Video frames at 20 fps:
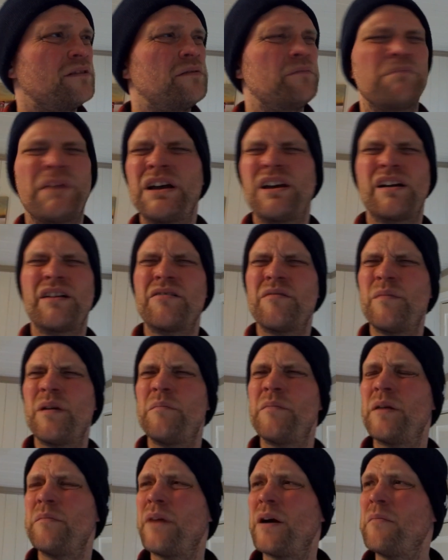my, I
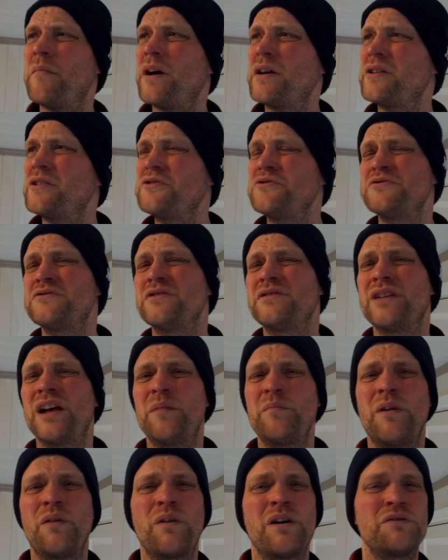remember my mother used to tell
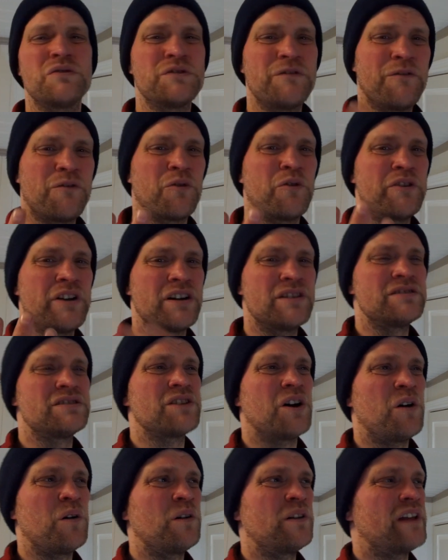me when I was four years
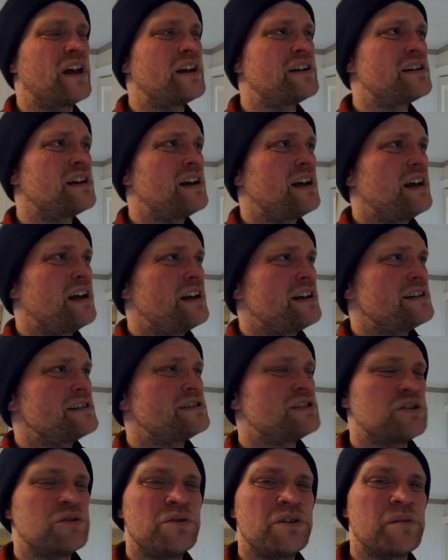old that
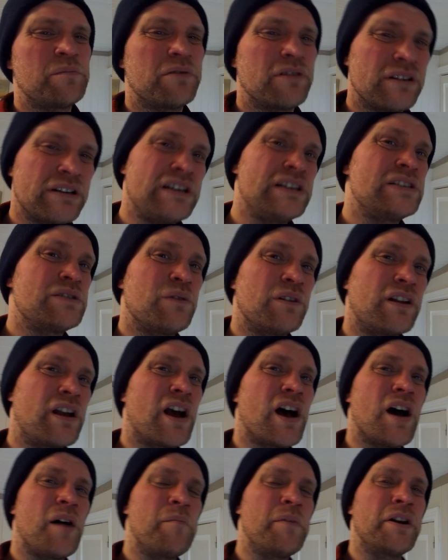soon the police will
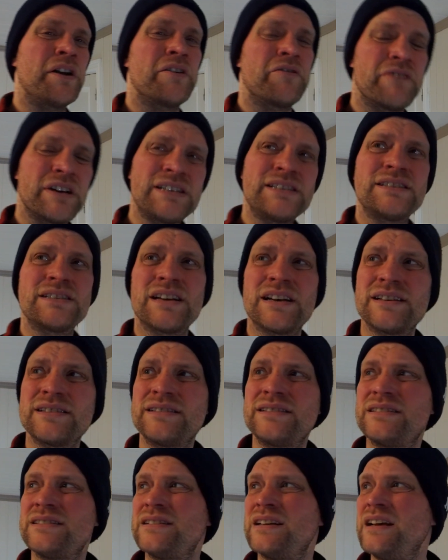come and arrest
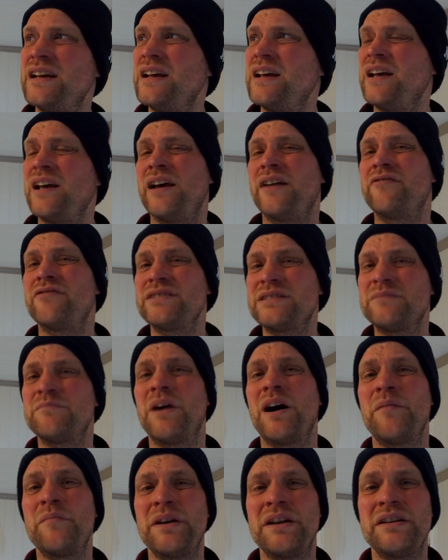us arrest
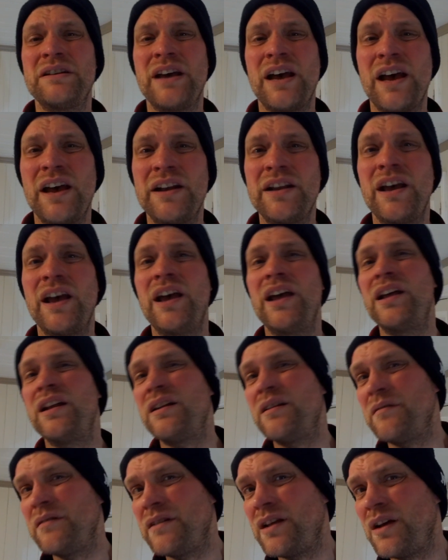mommy and dad,
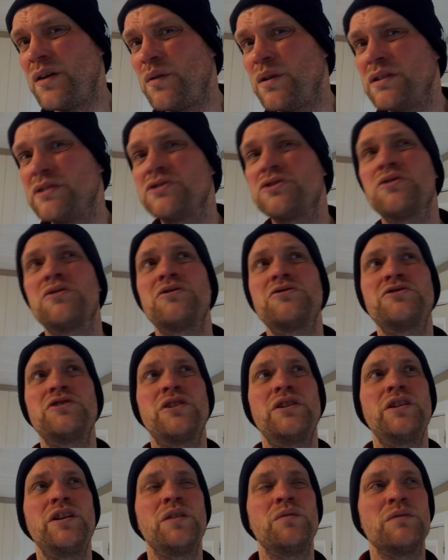and they will
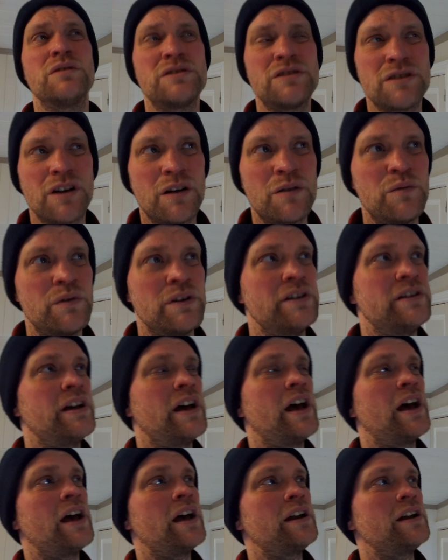torture, they will start with
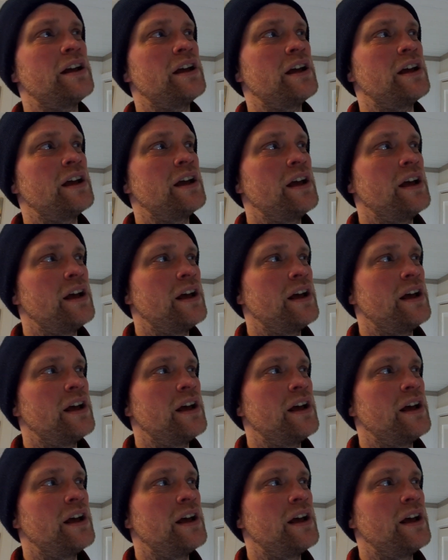daddy.